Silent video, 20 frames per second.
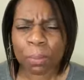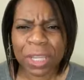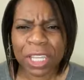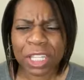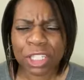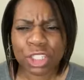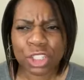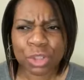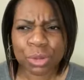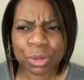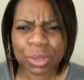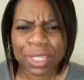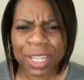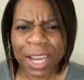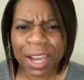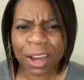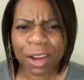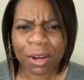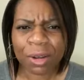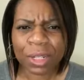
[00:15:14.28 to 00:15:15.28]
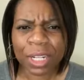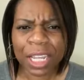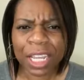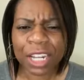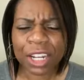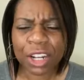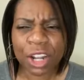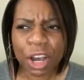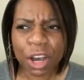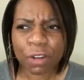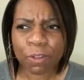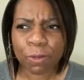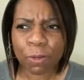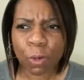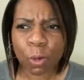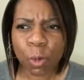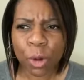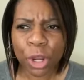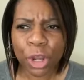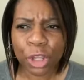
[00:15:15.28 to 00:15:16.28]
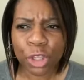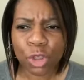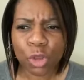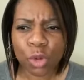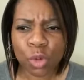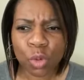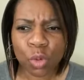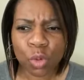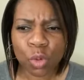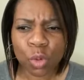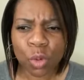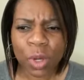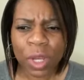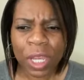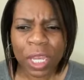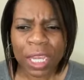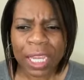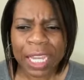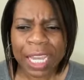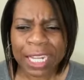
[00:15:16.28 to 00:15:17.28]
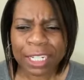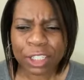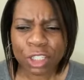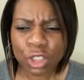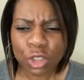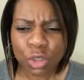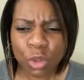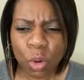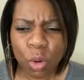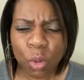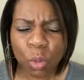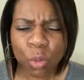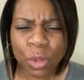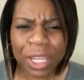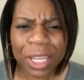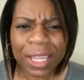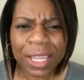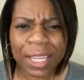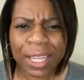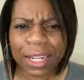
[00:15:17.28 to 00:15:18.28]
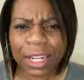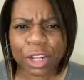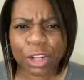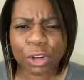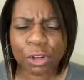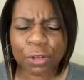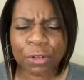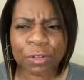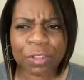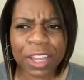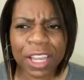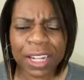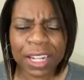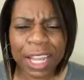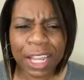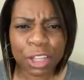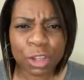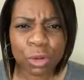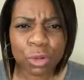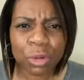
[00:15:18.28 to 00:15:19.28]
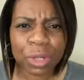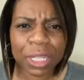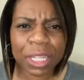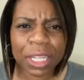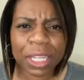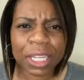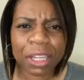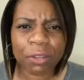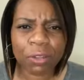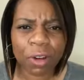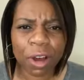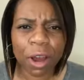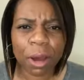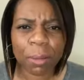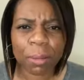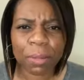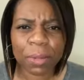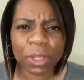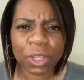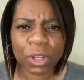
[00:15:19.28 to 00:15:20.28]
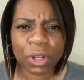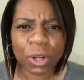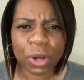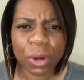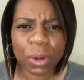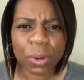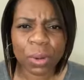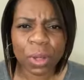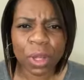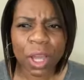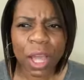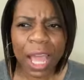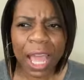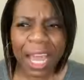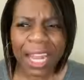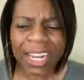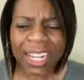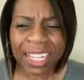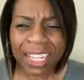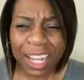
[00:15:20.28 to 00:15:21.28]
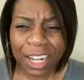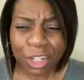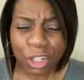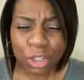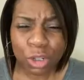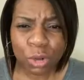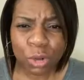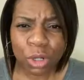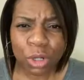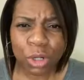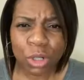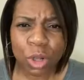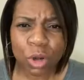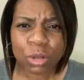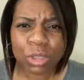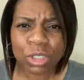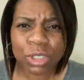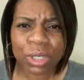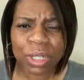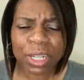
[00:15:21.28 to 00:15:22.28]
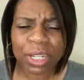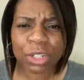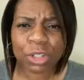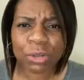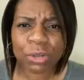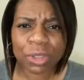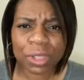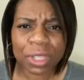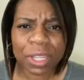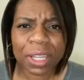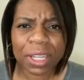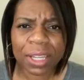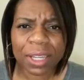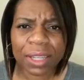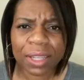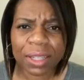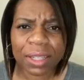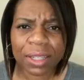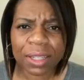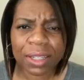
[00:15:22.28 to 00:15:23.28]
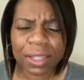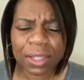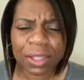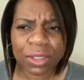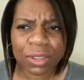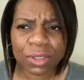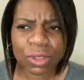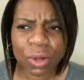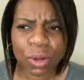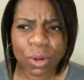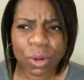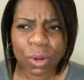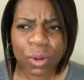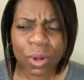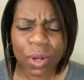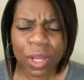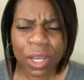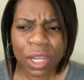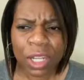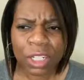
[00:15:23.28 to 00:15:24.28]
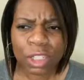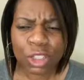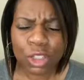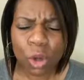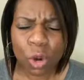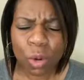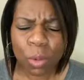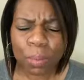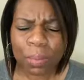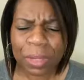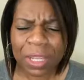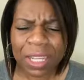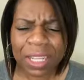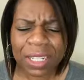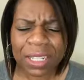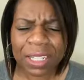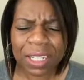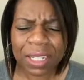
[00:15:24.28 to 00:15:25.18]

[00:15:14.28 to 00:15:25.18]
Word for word: beat you down enough where you get so weakened in your faith that you really give up you know and a lot of you are closer than you think so don't be